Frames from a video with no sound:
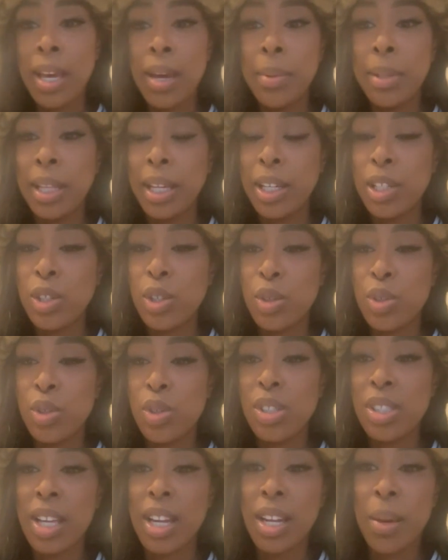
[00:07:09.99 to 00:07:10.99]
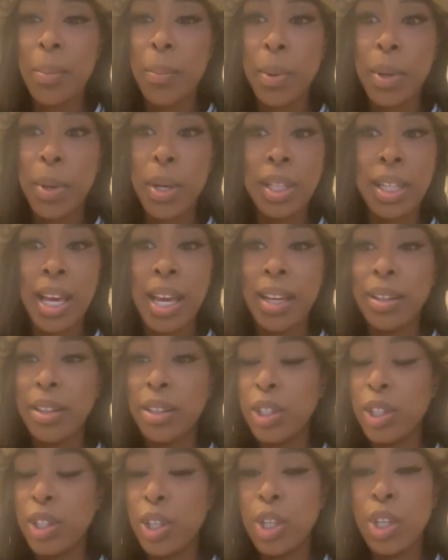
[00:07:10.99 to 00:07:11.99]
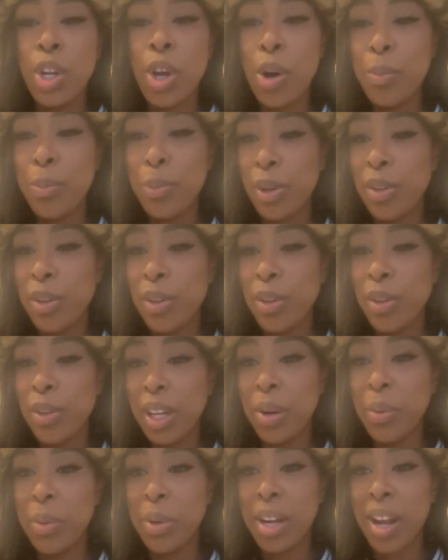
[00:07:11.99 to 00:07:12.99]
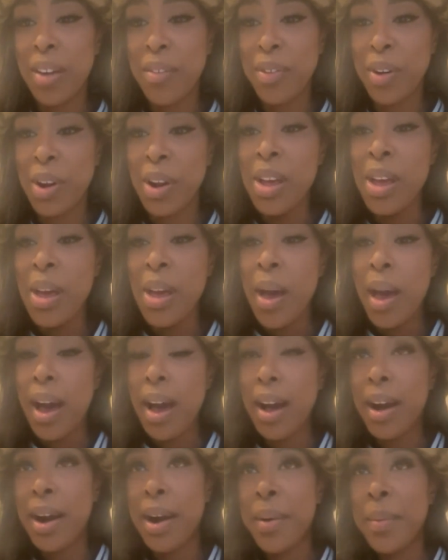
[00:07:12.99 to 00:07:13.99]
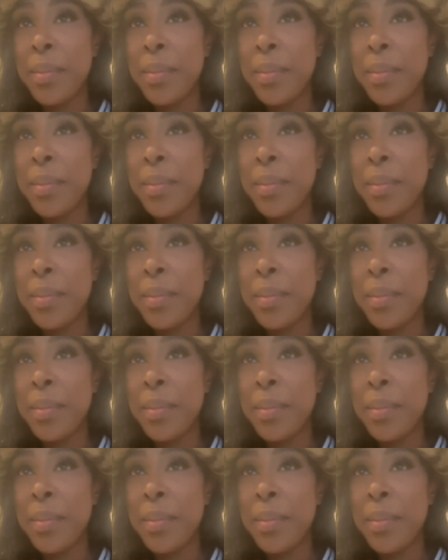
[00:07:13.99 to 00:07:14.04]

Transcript: I met him in like a social setting, but like, you know, briefly or whatever.